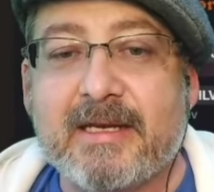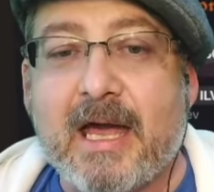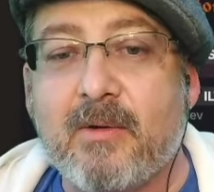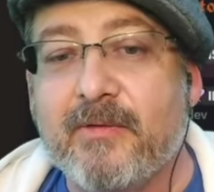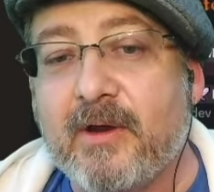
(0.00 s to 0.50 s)

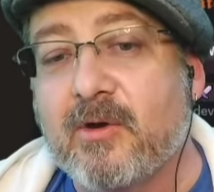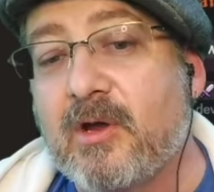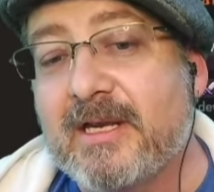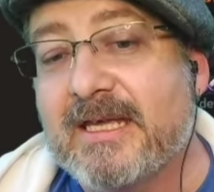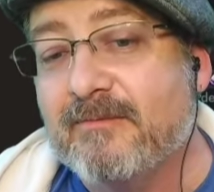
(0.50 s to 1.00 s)
Now, they're
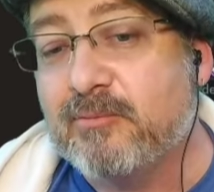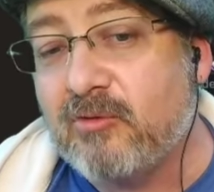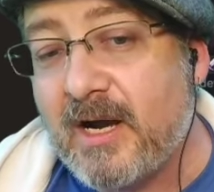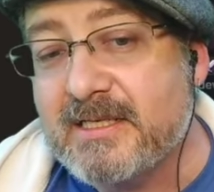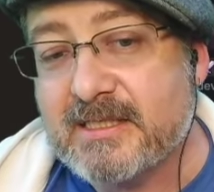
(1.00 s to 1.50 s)
going to give
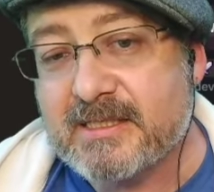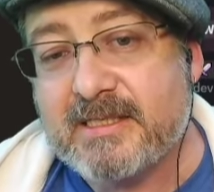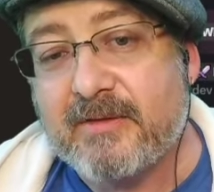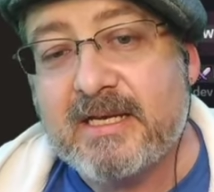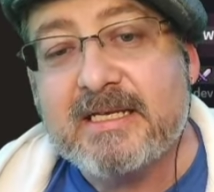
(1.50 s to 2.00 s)
prizes.
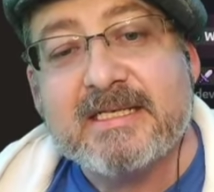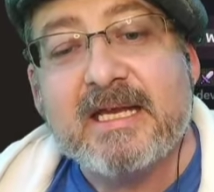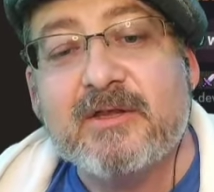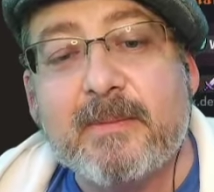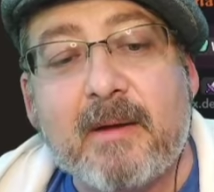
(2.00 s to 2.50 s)
Now, they didn't say
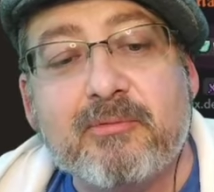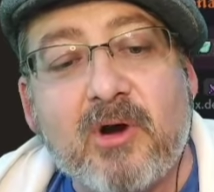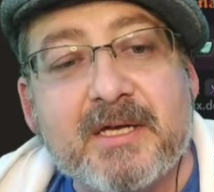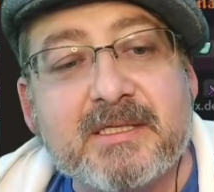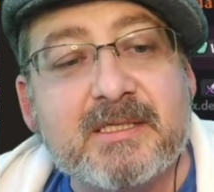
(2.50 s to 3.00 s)
anything about
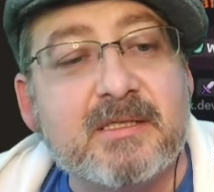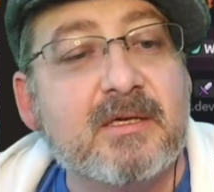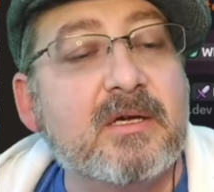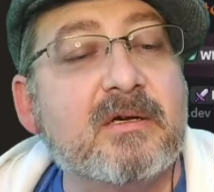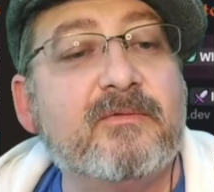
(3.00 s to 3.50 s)
prizes
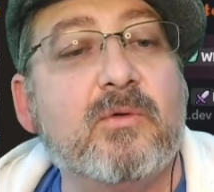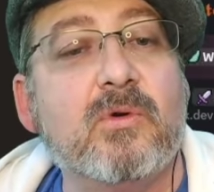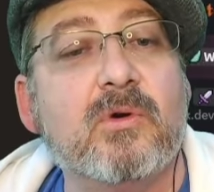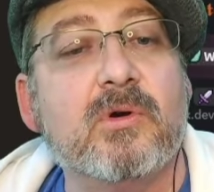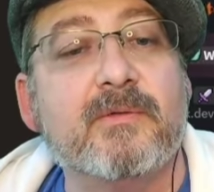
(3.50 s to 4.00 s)

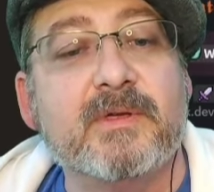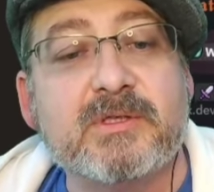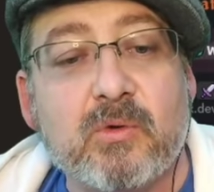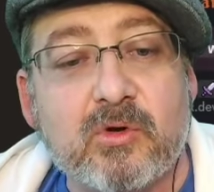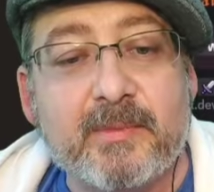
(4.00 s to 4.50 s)
for the
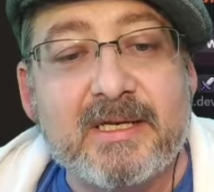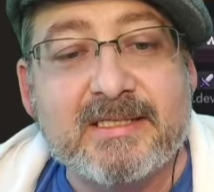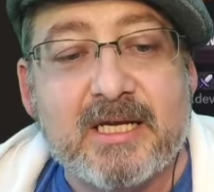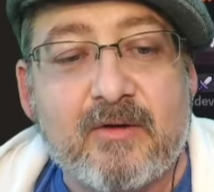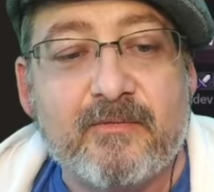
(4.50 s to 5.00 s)
tournament
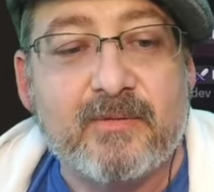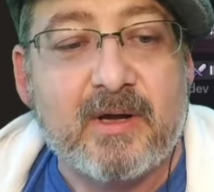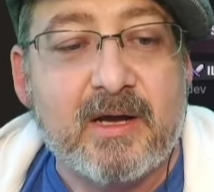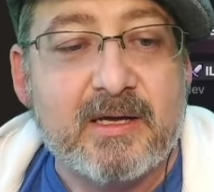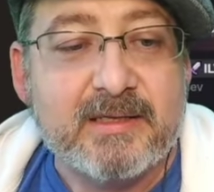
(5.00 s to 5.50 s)
itself
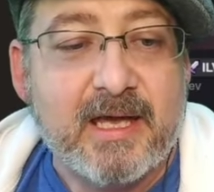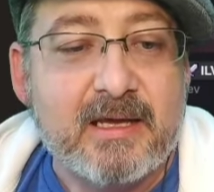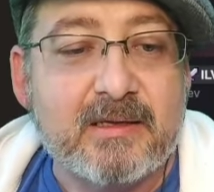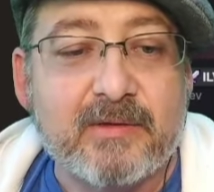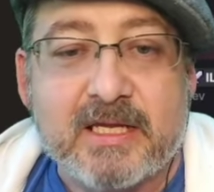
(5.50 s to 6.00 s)

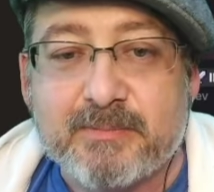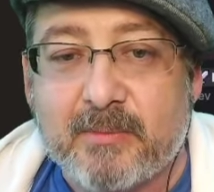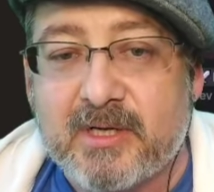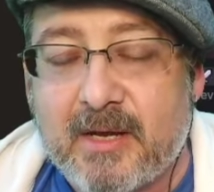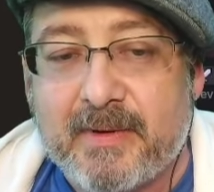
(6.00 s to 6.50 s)
yet. That's
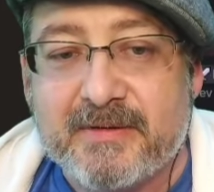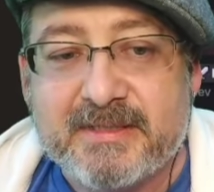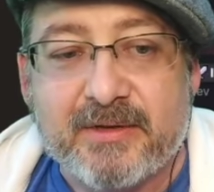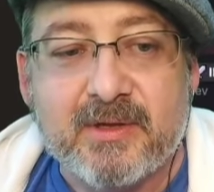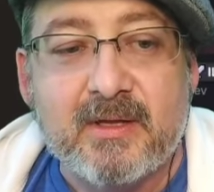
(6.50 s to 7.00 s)
probably going to come on the
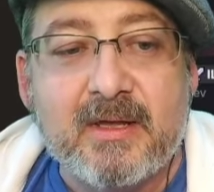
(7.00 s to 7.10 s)
10th.